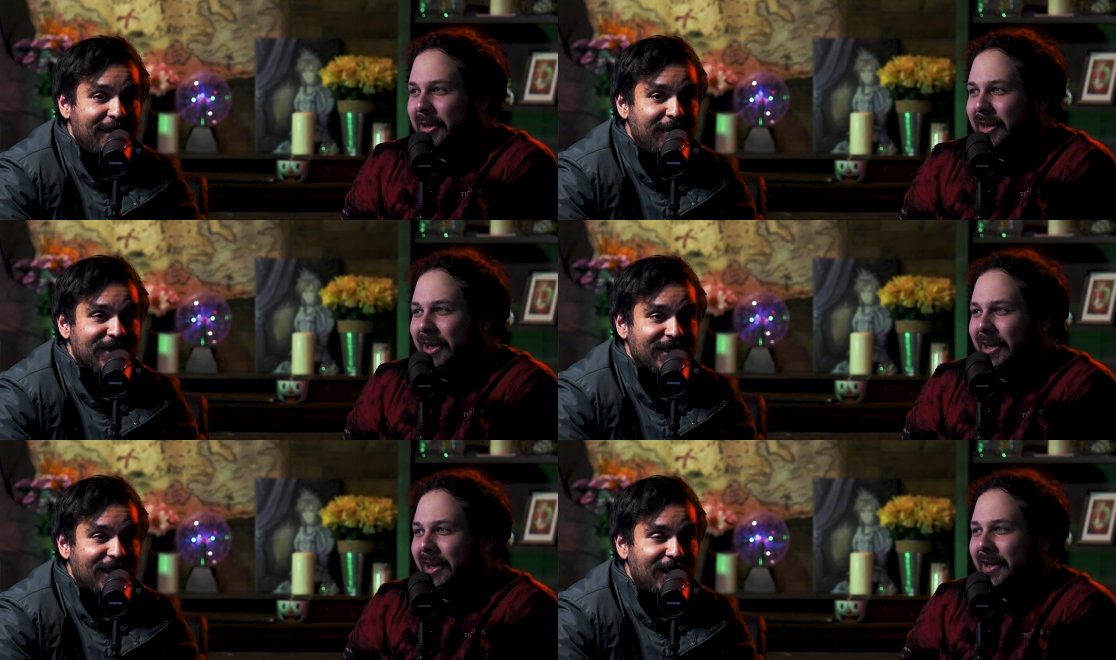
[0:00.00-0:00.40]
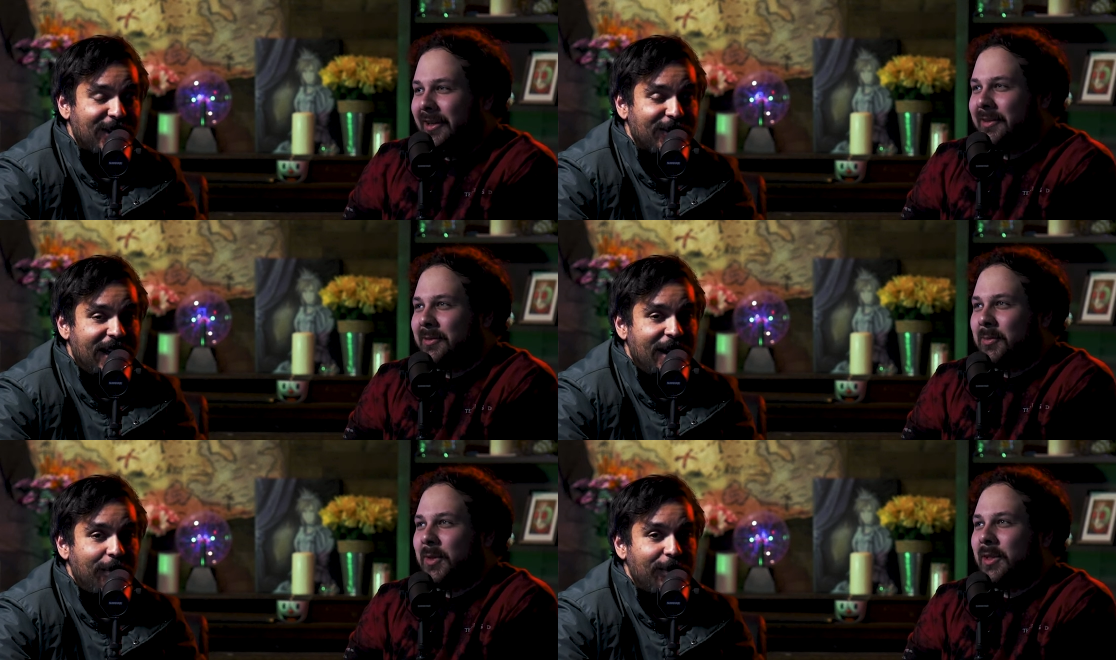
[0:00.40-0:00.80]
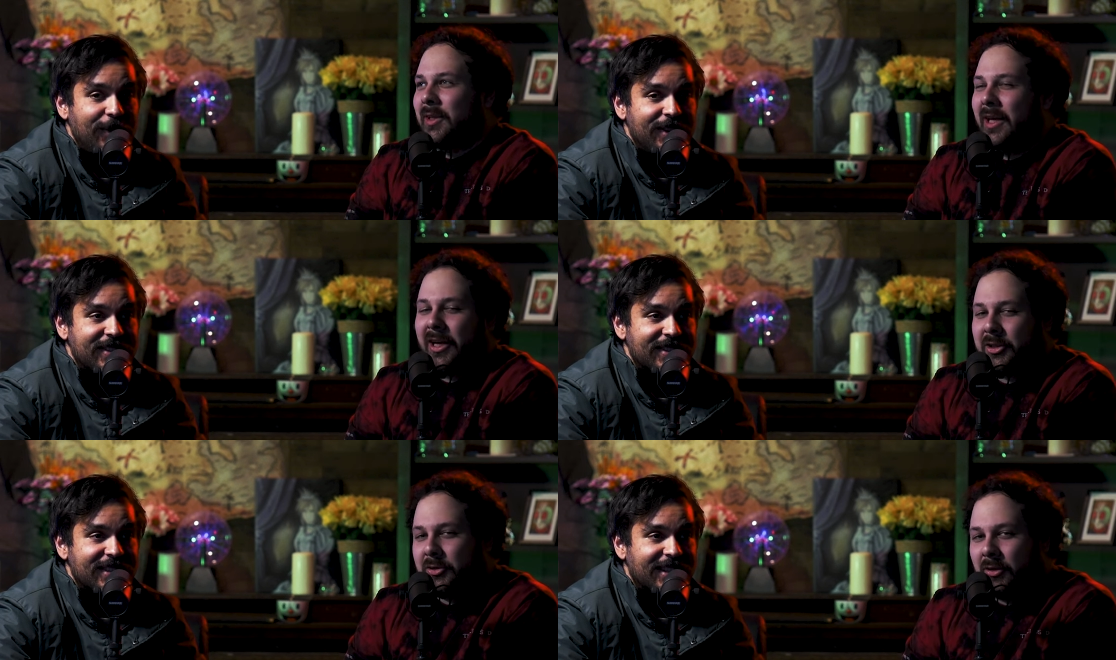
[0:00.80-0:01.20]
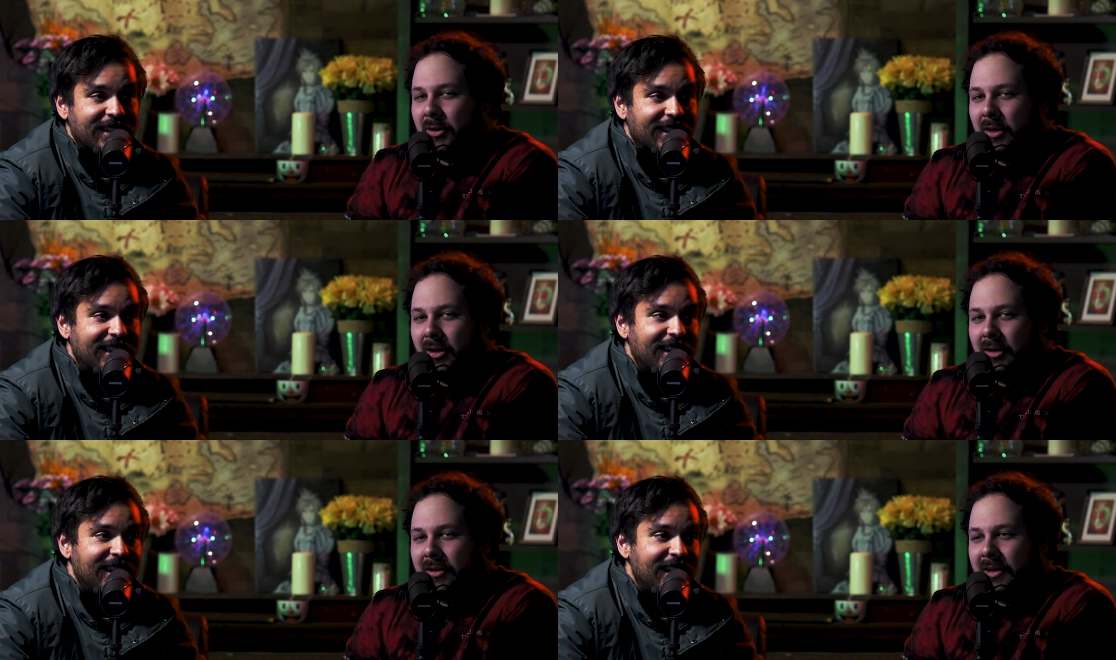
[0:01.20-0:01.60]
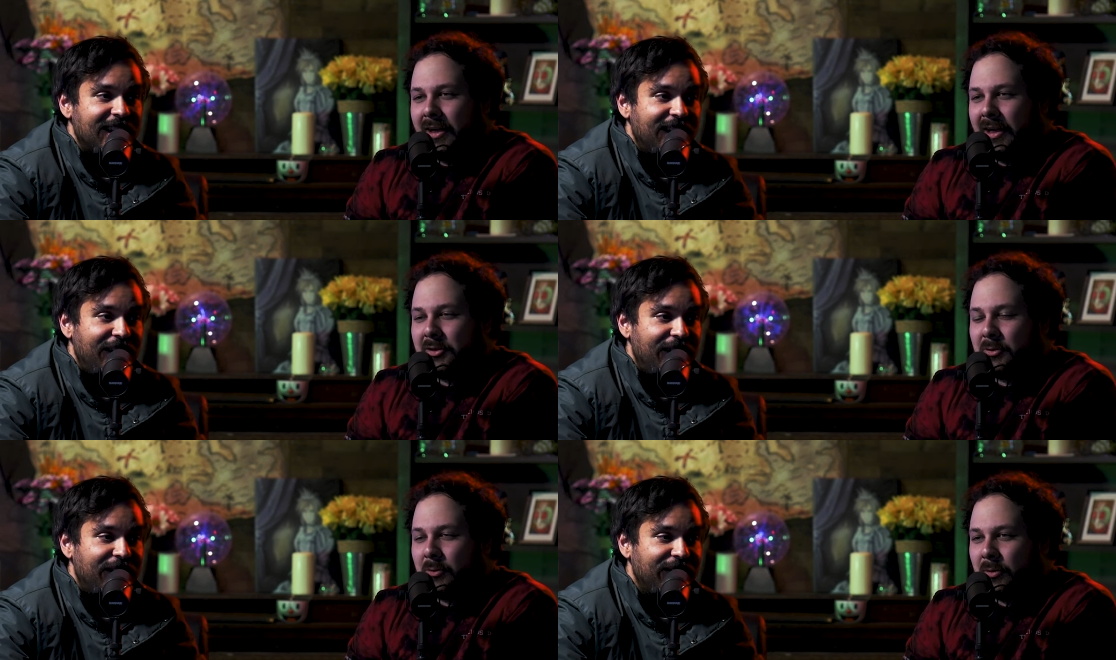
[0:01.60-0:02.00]
Speaker 1: episode. Yeah, yeah.
Speaker 2: That was extra long,
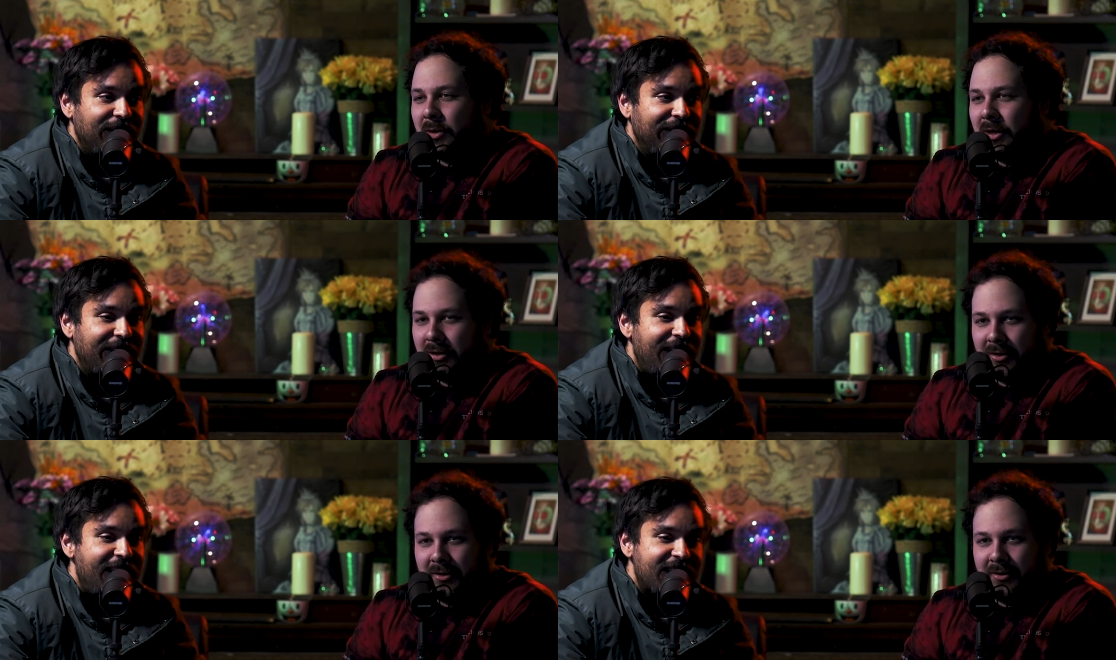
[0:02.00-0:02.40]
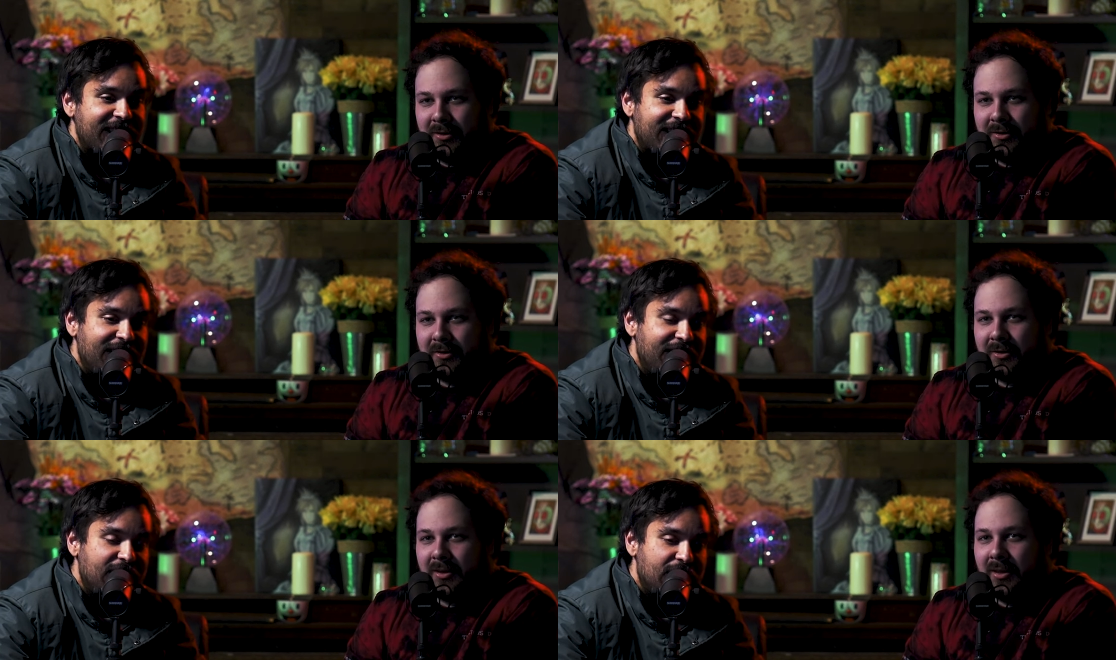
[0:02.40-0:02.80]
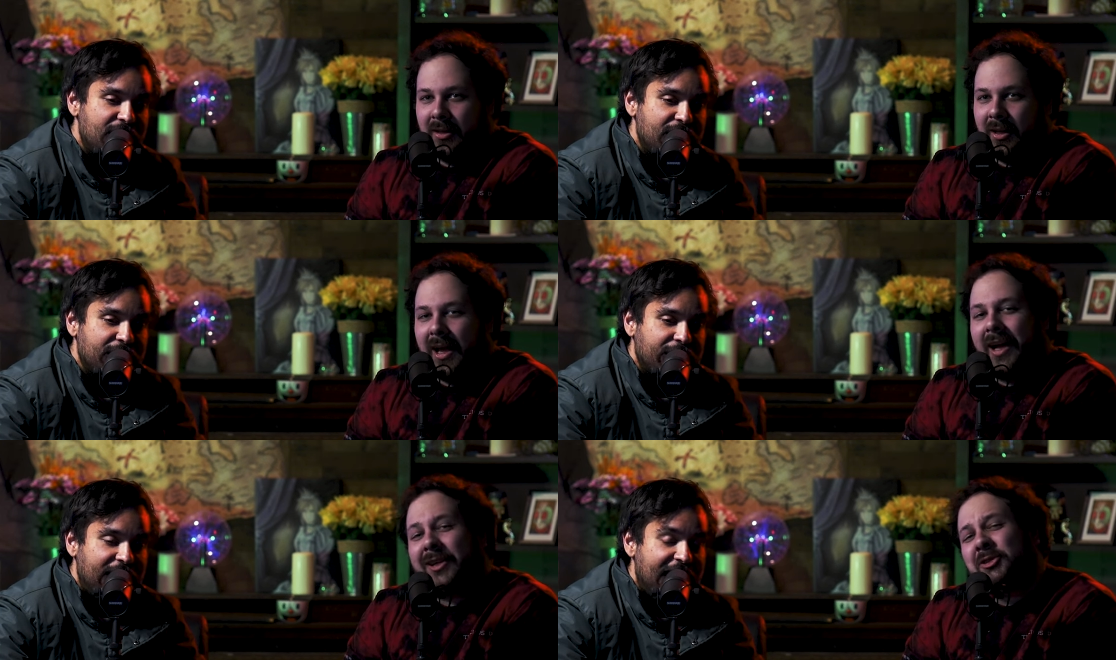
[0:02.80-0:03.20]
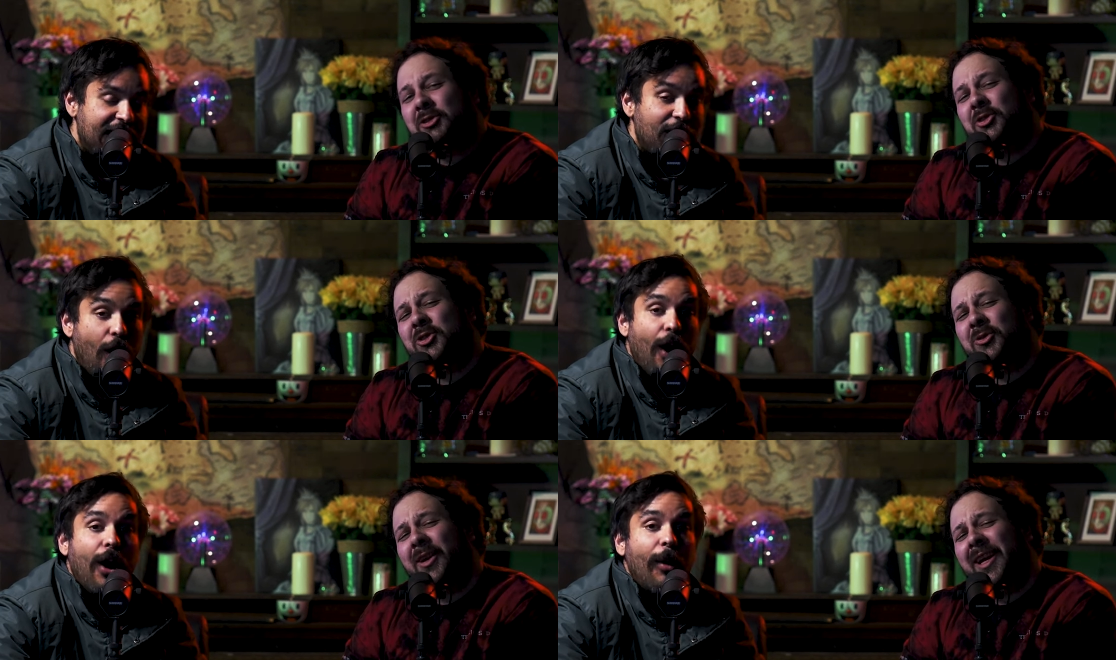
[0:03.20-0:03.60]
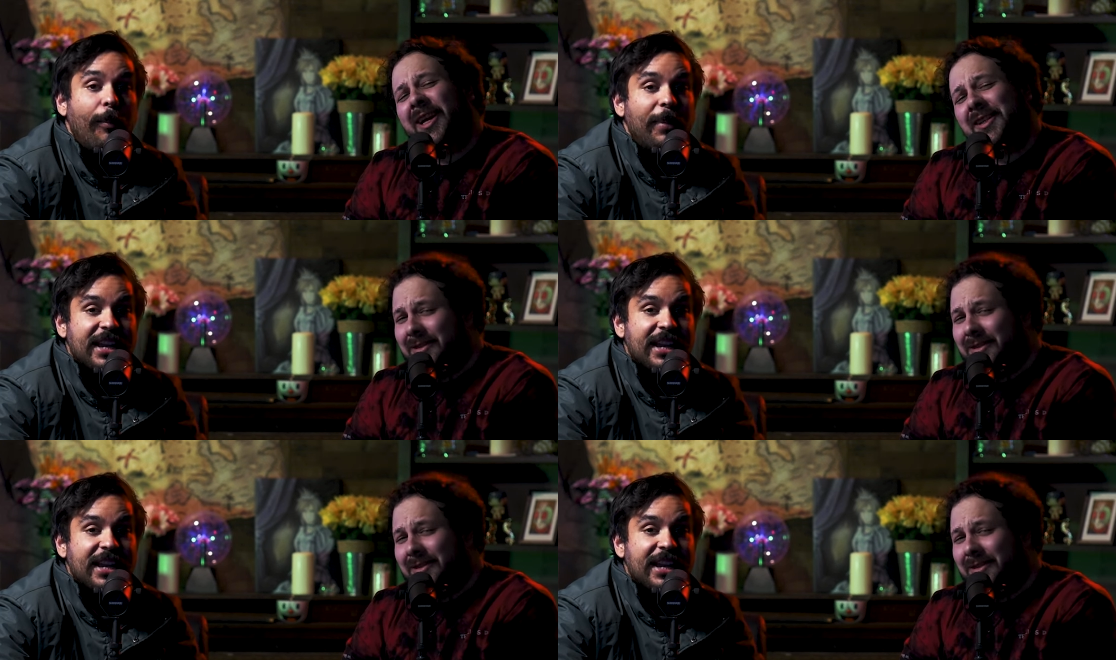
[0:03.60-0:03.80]
extra a weird, lot of, and strange. All